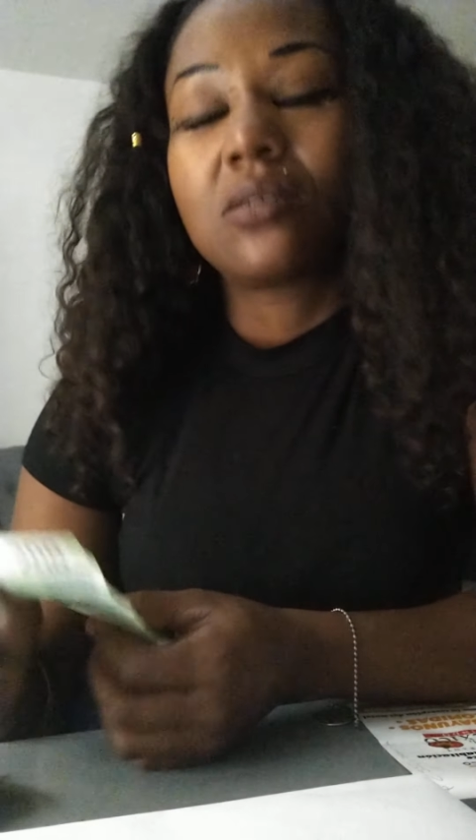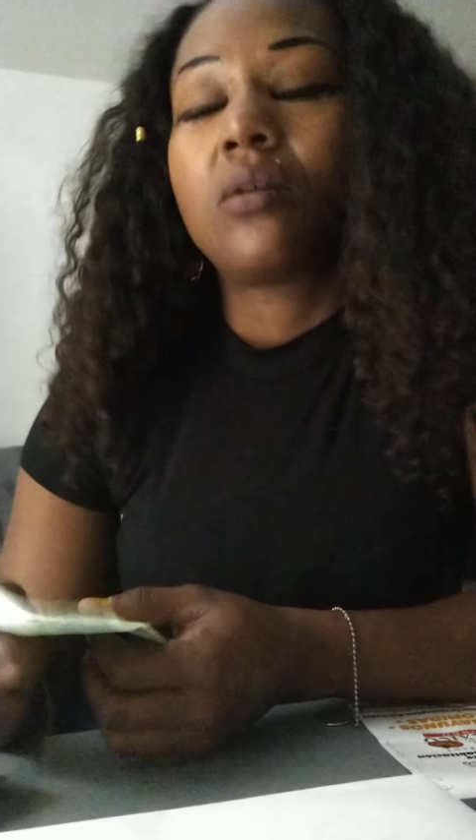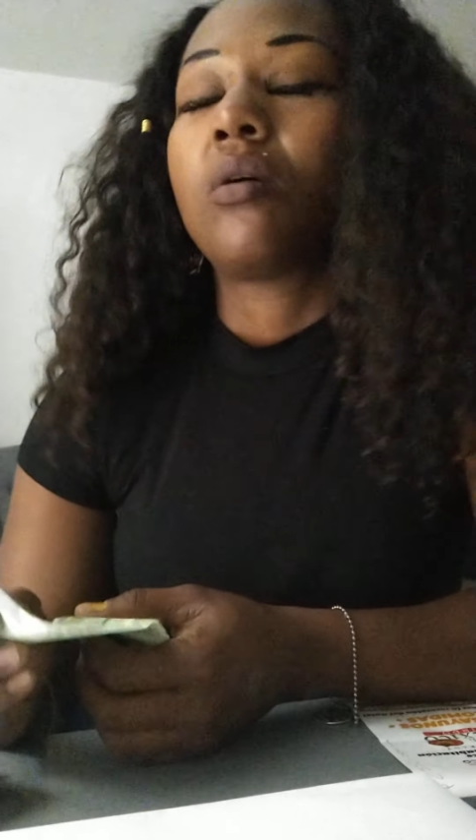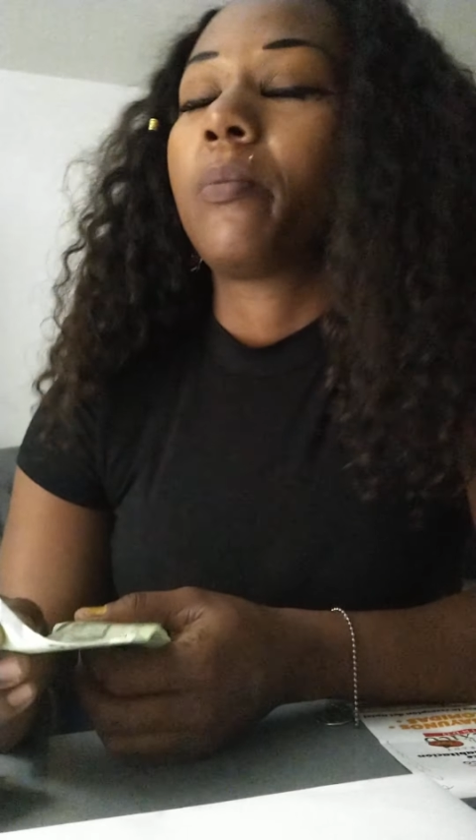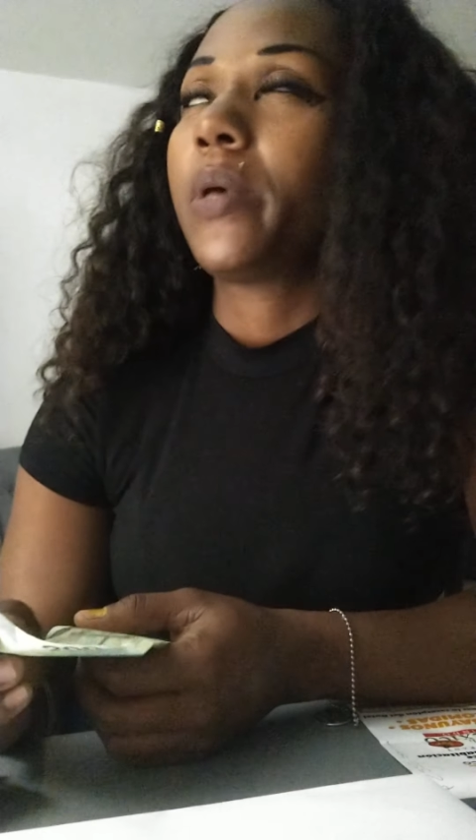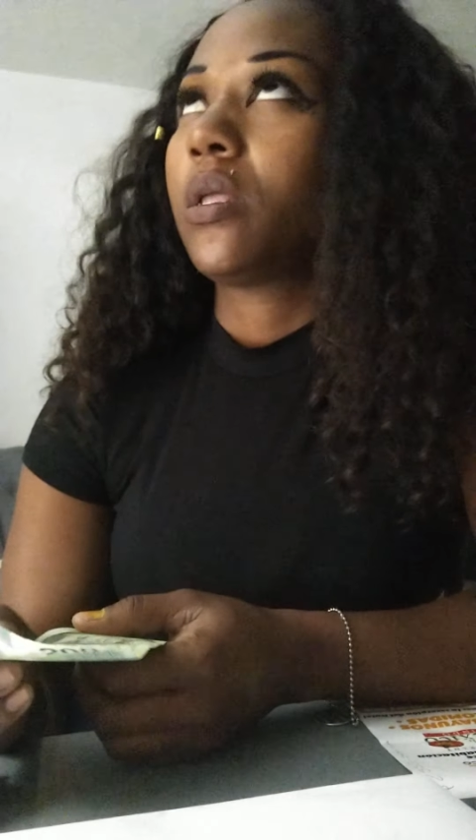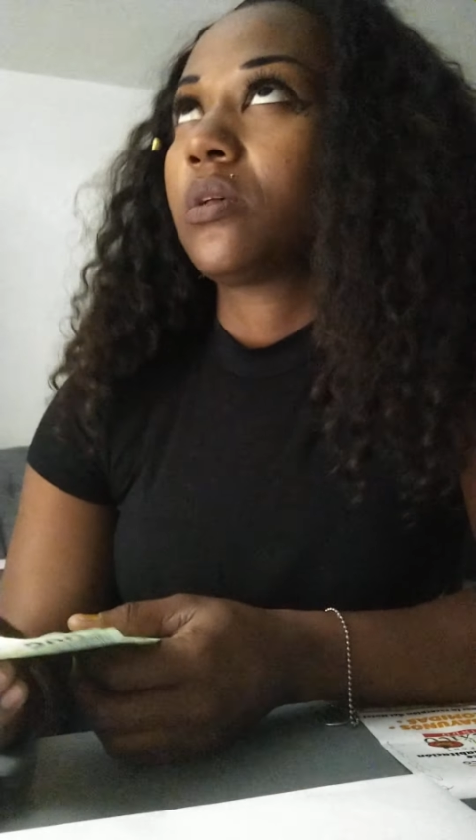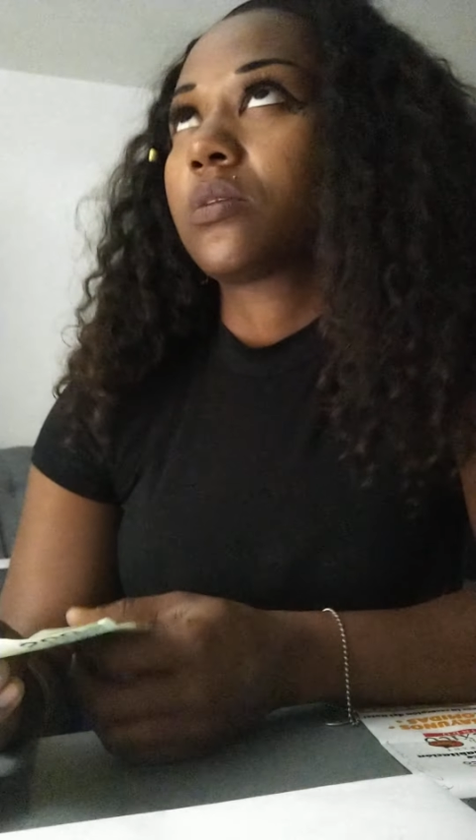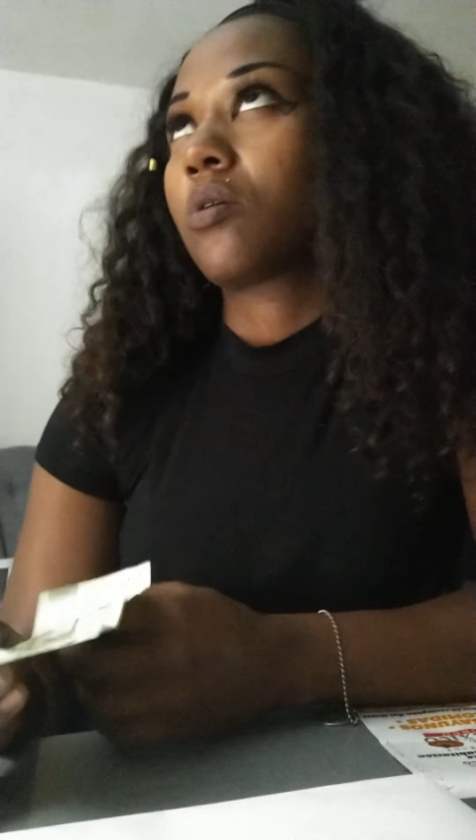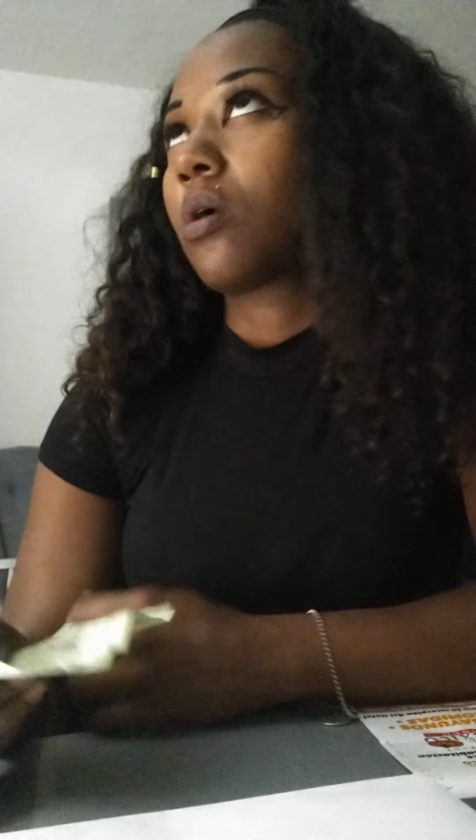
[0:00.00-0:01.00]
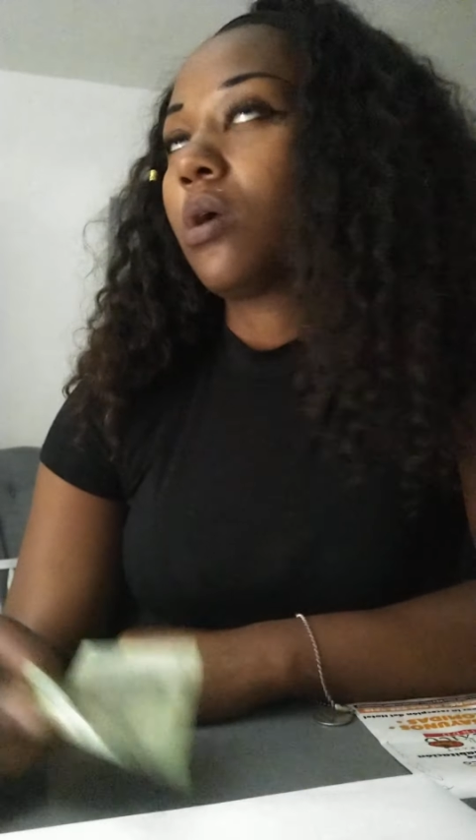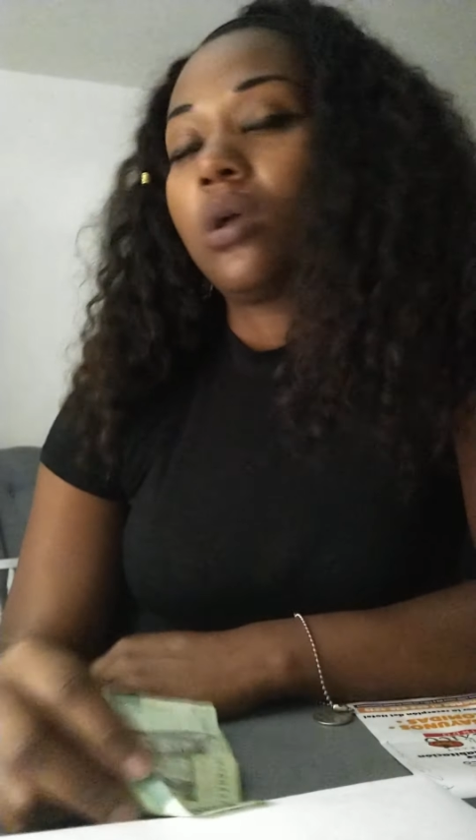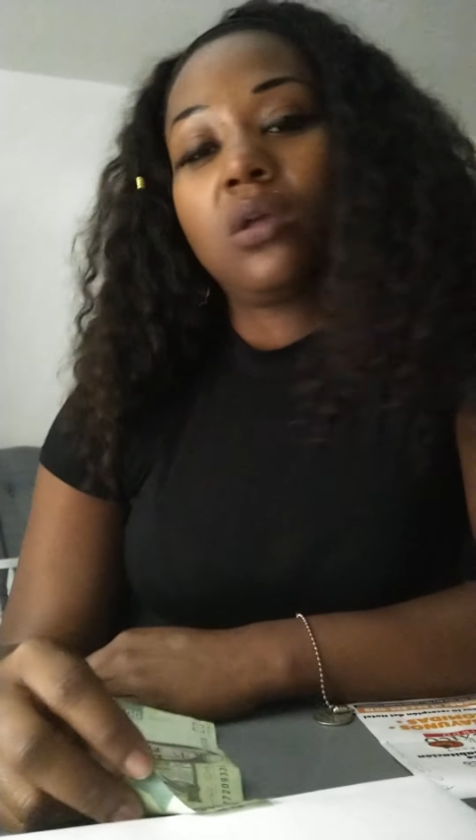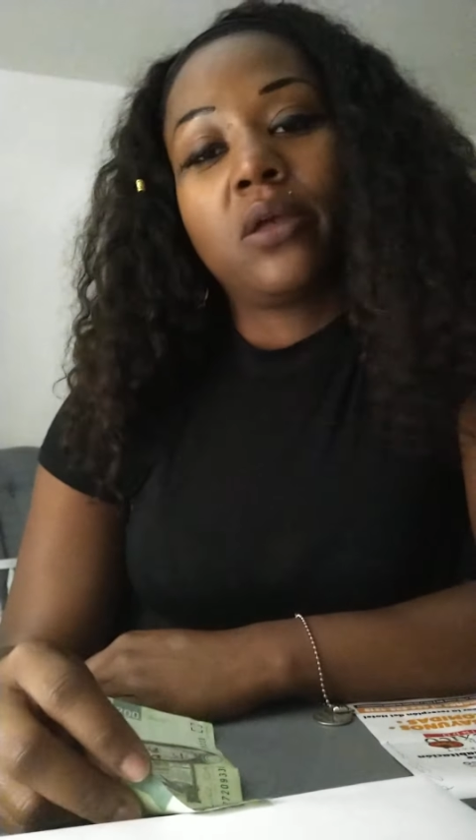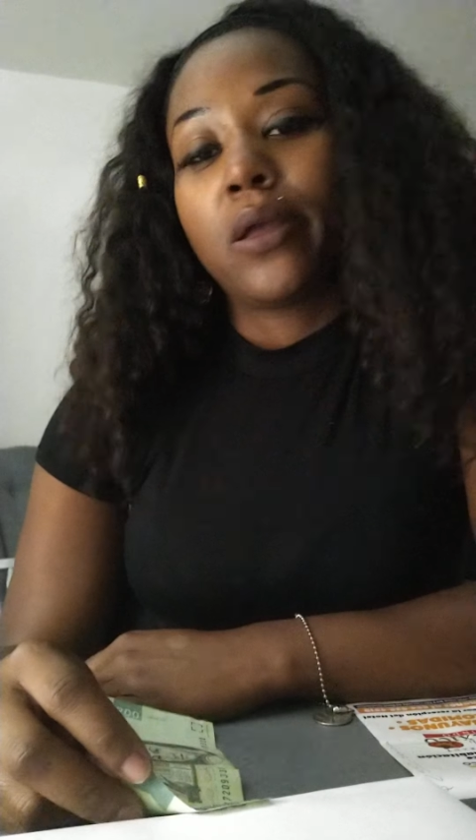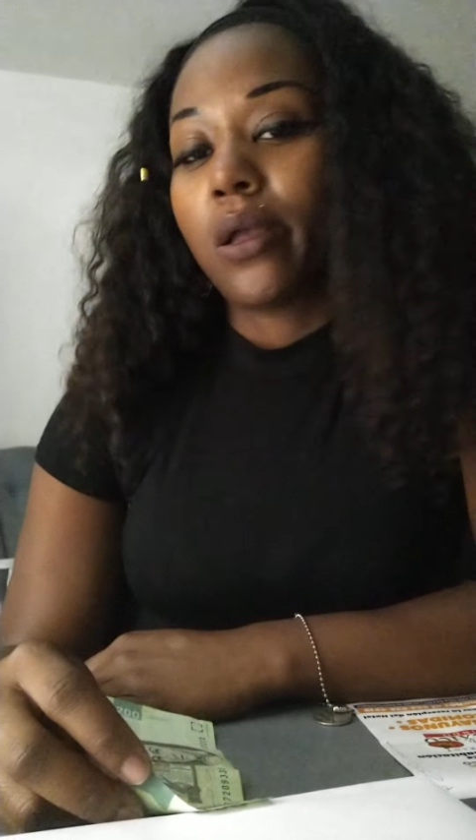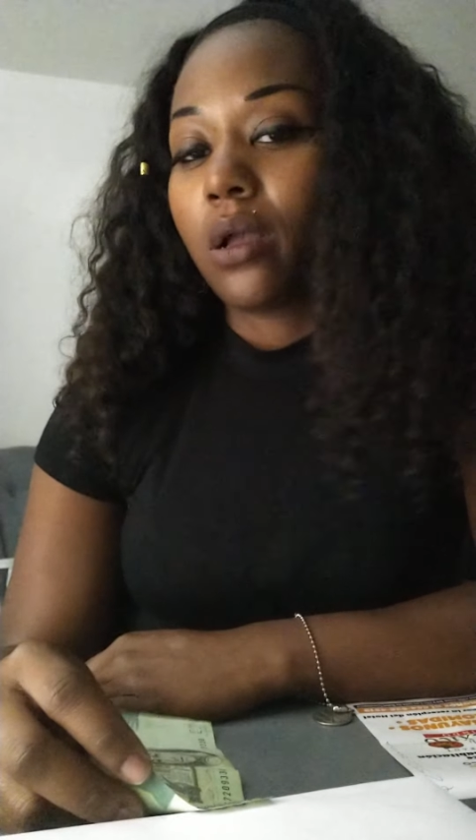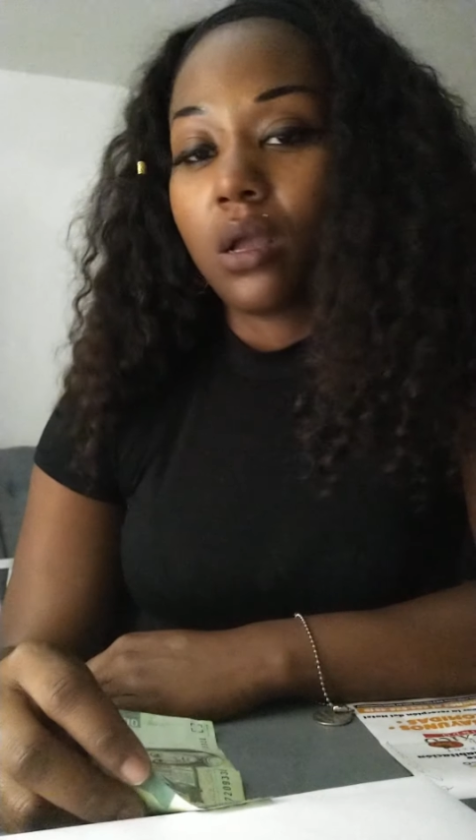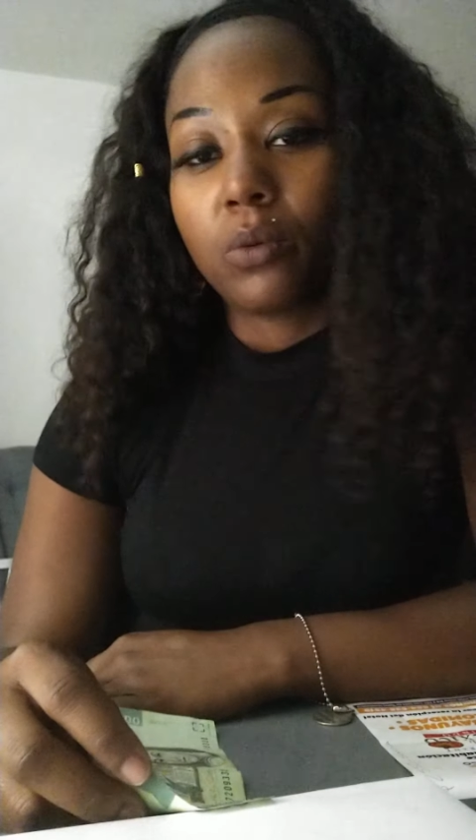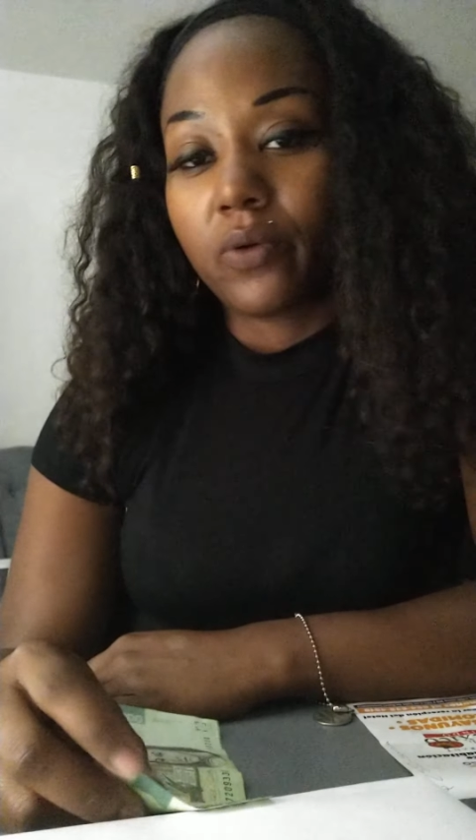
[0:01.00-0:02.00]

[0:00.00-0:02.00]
Oh man, I'm